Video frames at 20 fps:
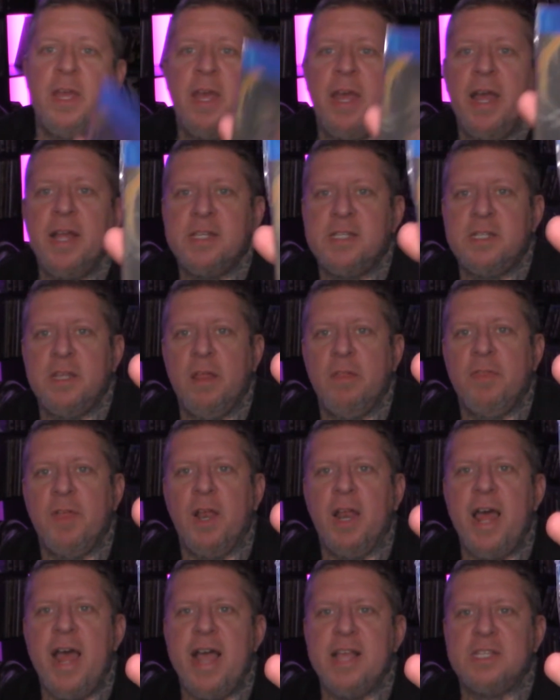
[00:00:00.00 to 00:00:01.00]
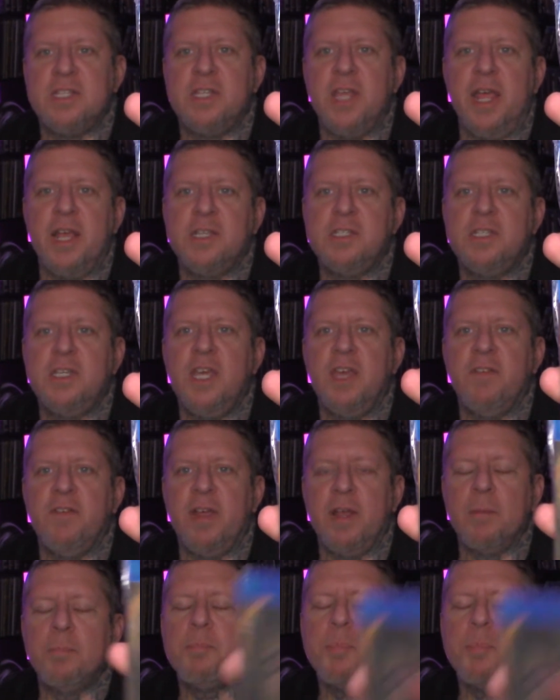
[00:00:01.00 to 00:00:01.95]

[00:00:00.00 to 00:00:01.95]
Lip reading: It's The Last Thanksgiving.